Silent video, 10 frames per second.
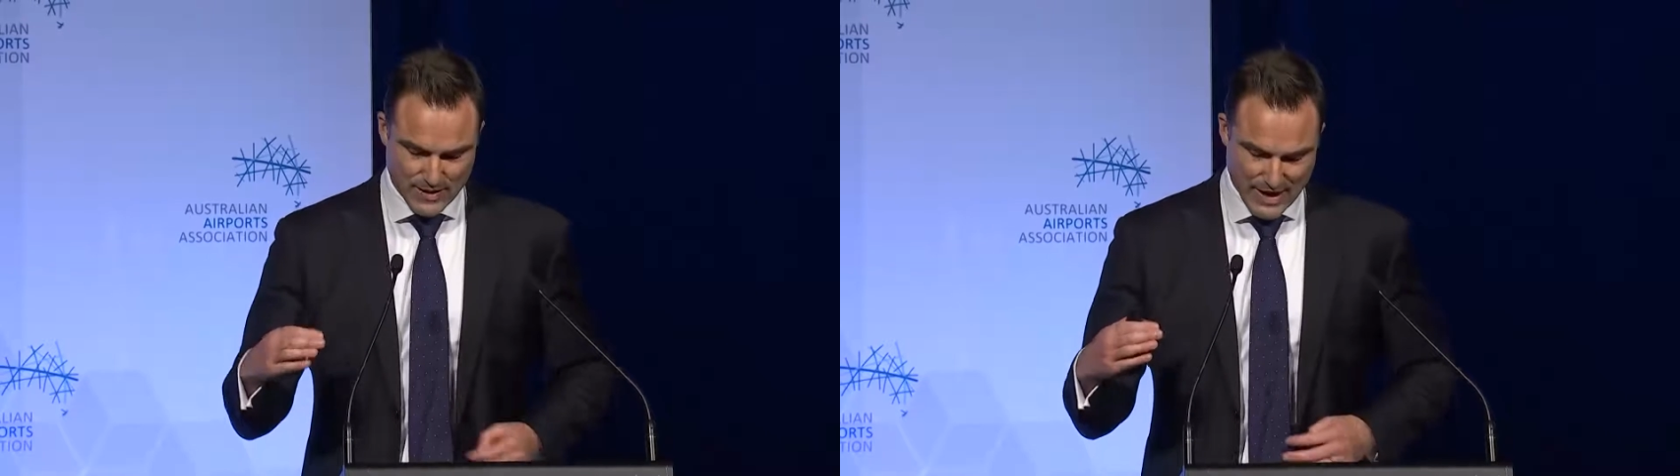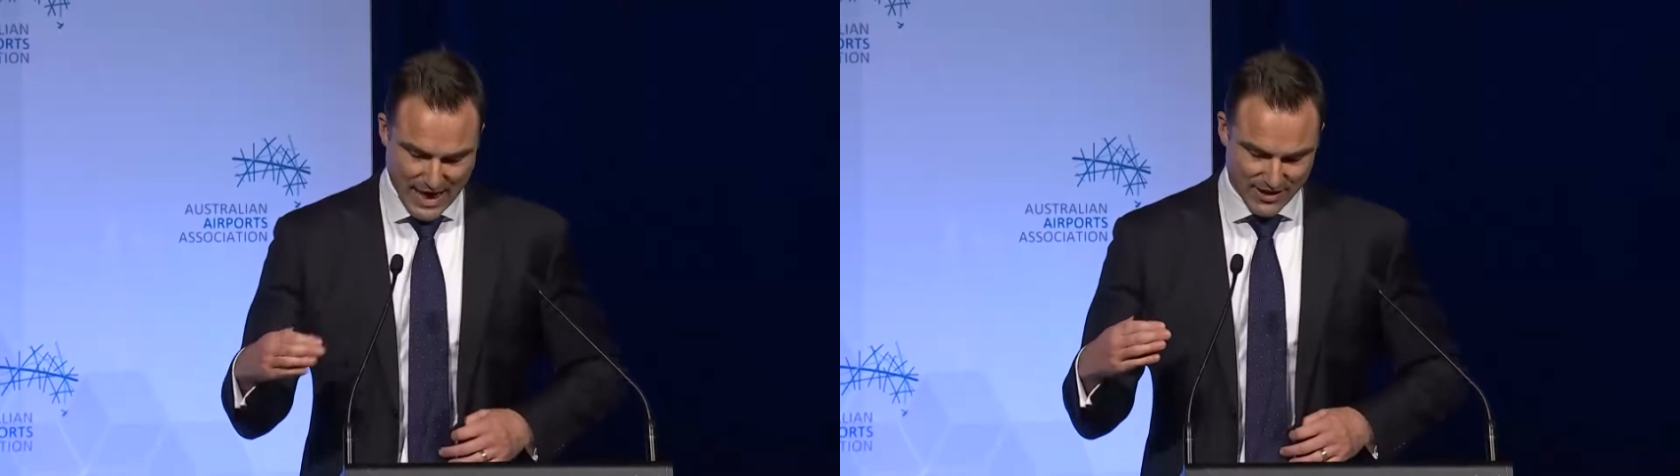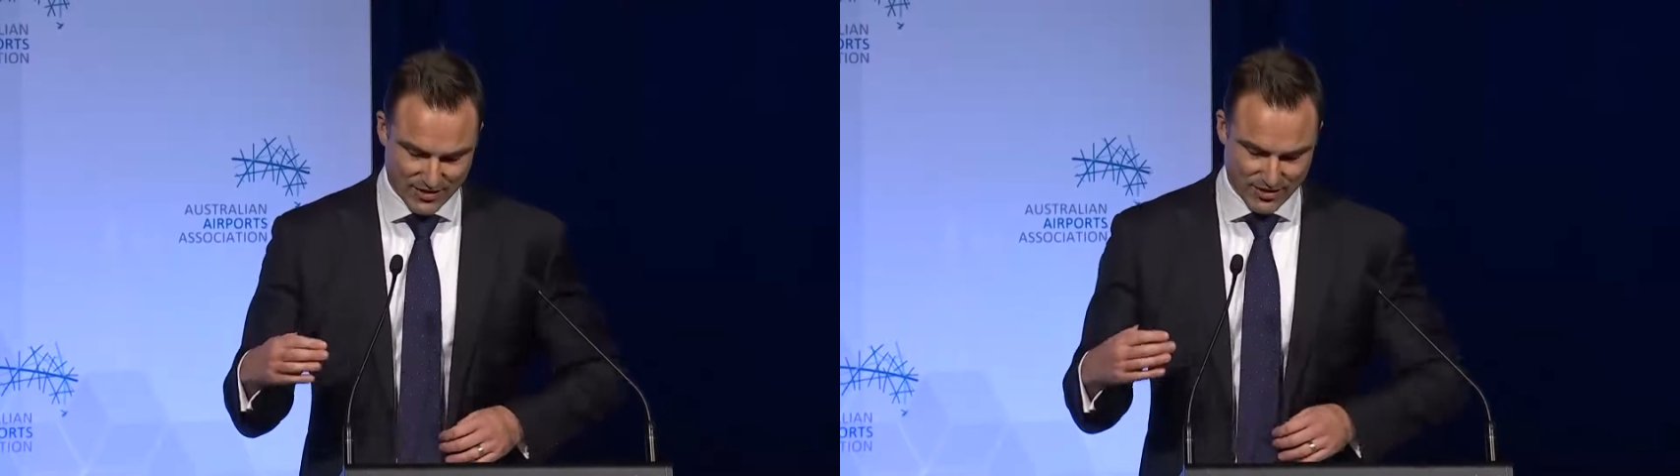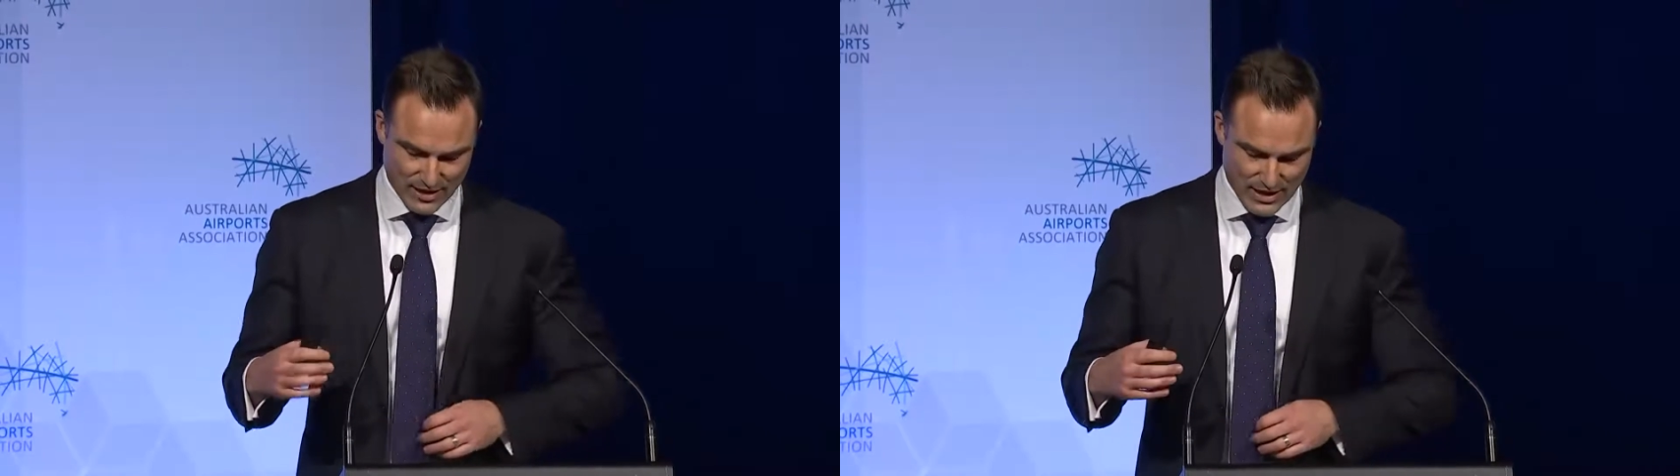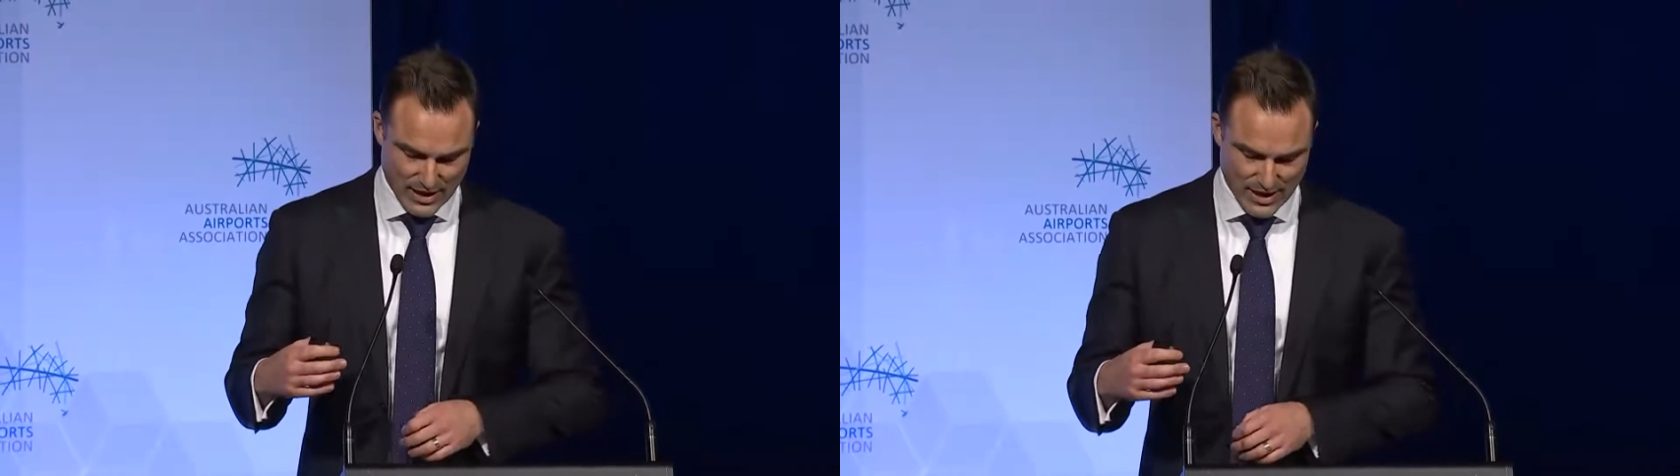as
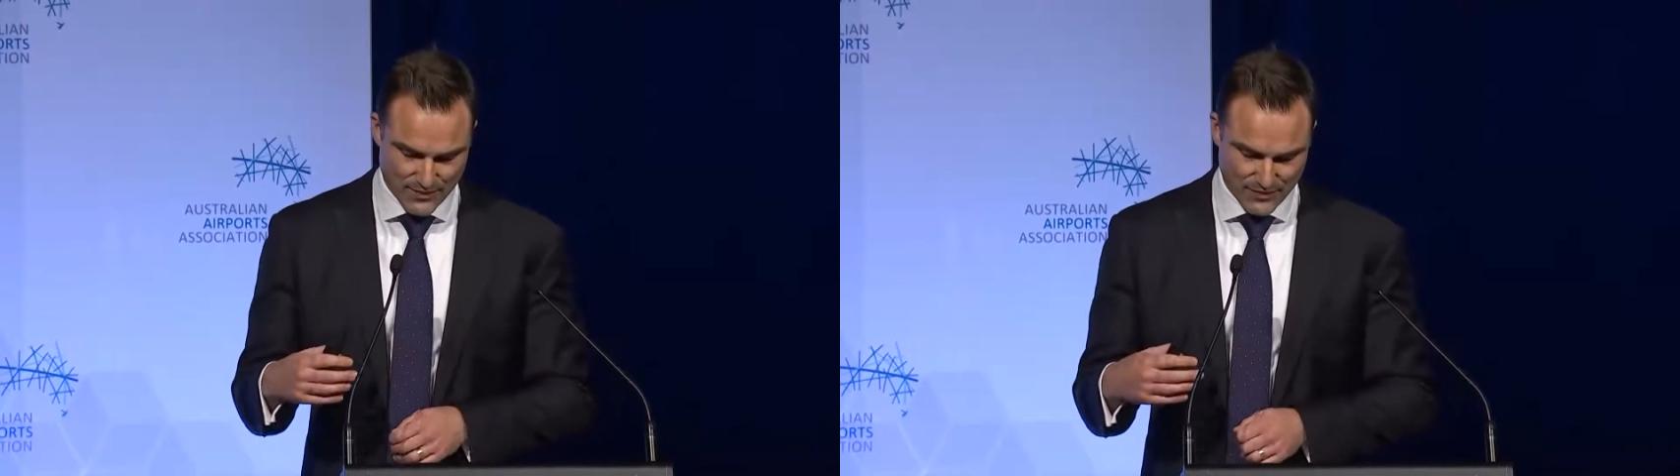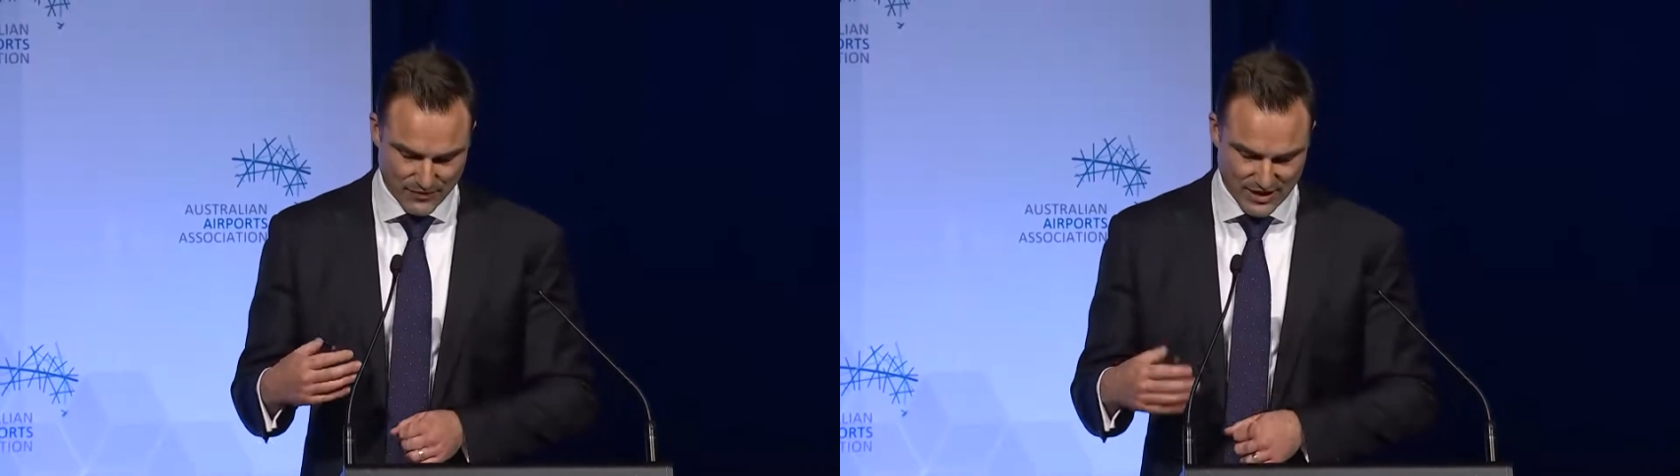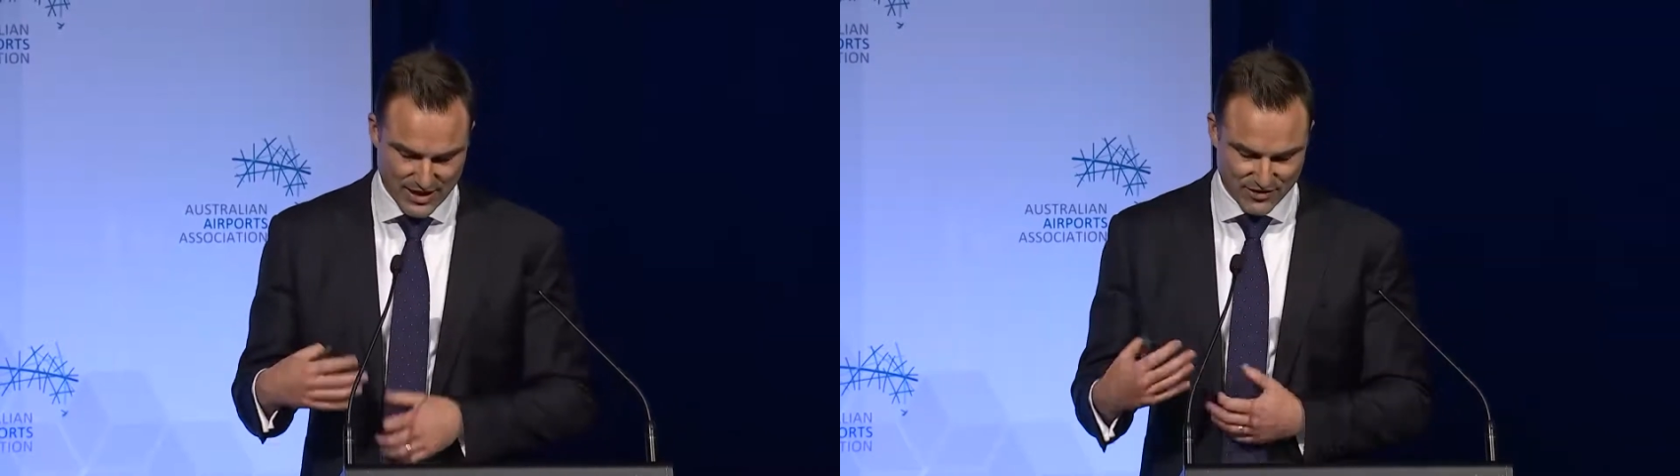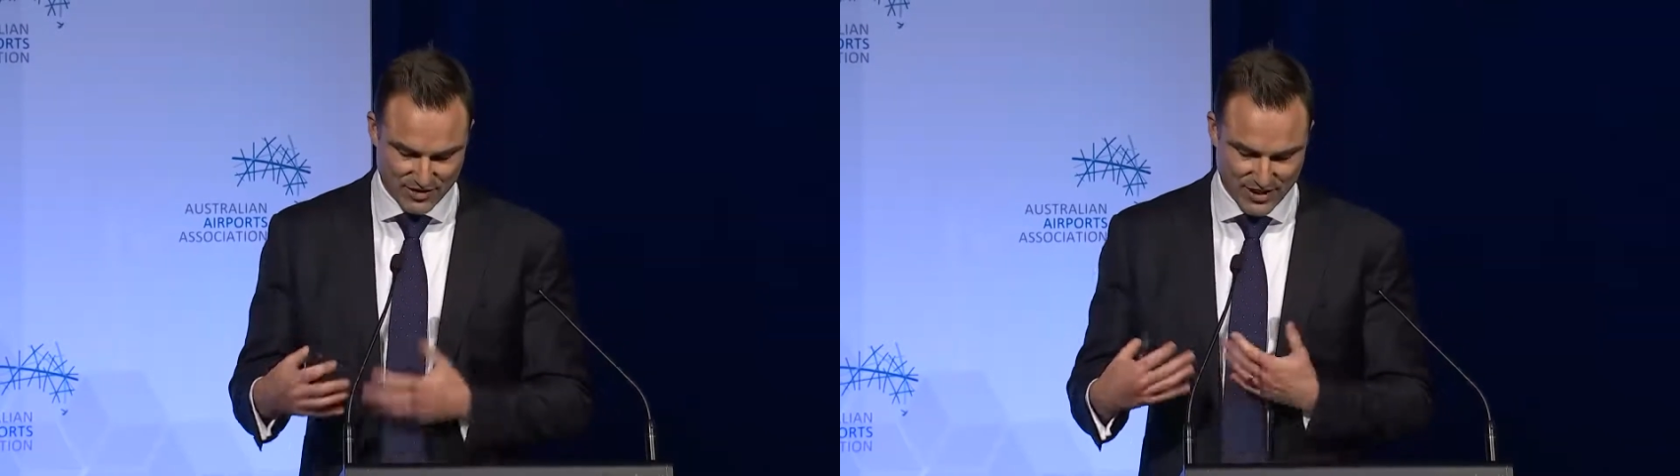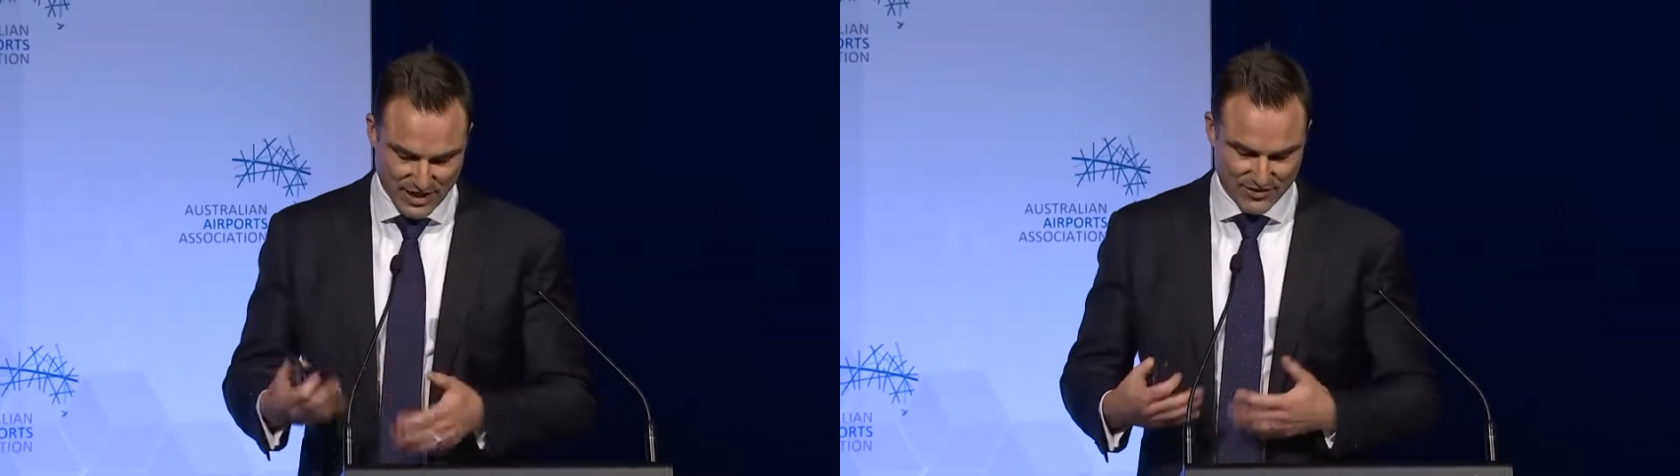
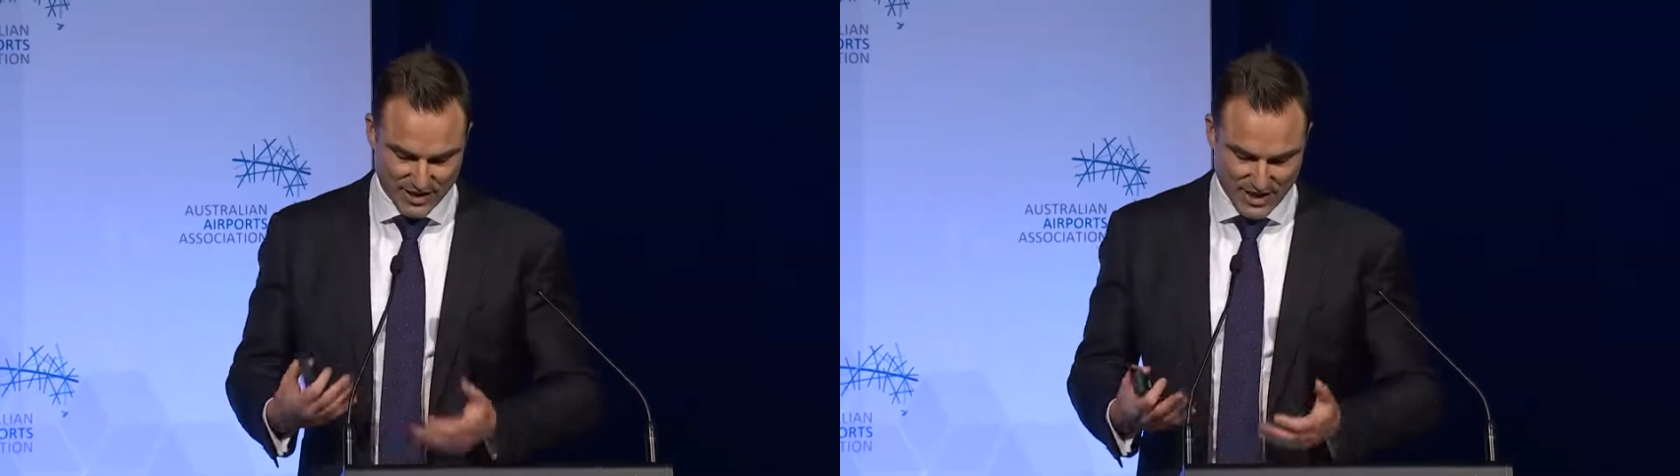the